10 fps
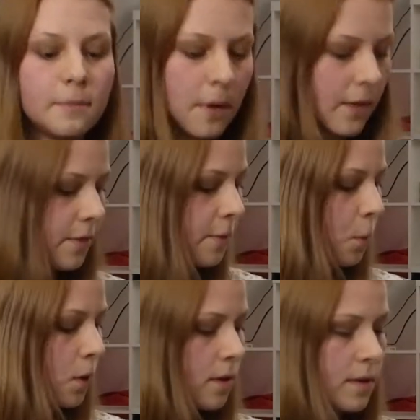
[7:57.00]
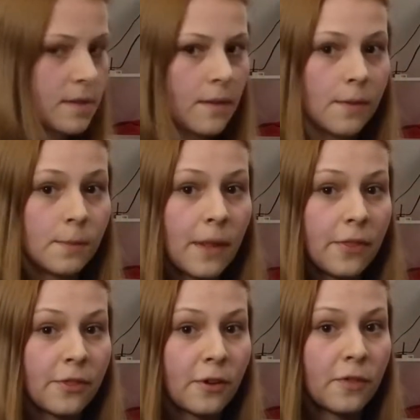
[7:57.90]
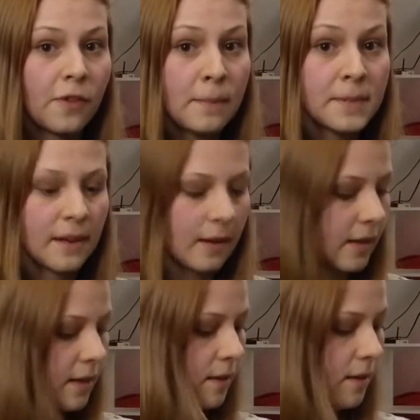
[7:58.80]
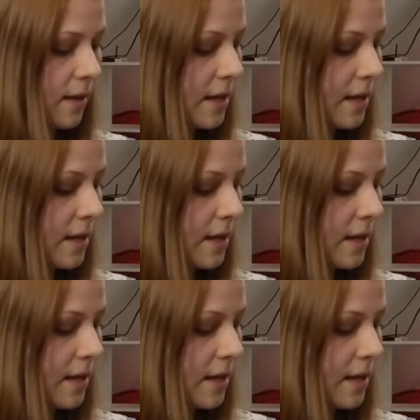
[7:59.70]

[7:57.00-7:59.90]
month was the month of upcycling, I